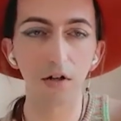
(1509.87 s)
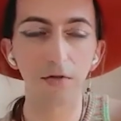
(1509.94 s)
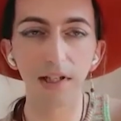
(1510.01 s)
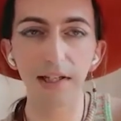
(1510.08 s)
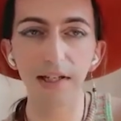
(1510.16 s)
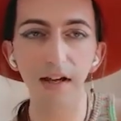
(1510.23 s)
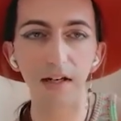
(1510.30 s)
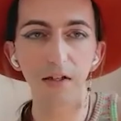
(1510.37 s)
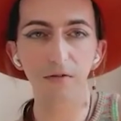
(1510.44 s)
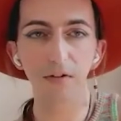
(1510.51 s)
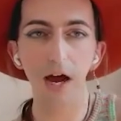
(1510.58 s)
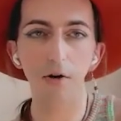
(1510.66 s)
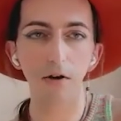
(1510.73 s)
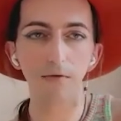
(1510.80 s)
Really kind of
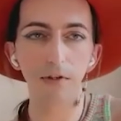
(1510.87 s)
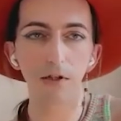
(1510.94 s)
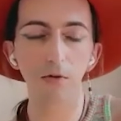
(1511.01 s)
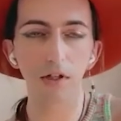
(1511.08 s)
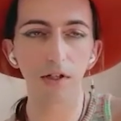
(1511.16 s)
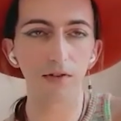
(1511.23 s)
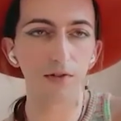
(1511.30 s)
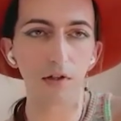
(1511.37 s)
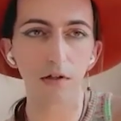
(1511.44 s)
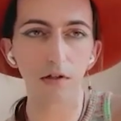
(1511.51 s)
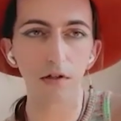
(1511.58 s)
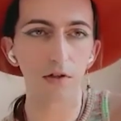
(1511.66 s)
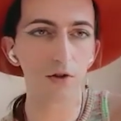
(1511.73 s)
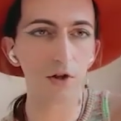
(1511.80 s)
however you want to do
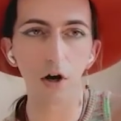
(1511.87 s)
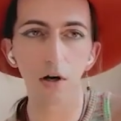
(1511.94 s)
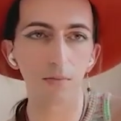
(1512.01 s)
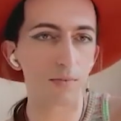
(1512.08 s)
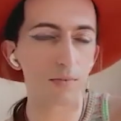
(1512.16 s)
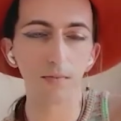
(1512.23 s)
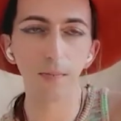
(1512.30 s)
your drop.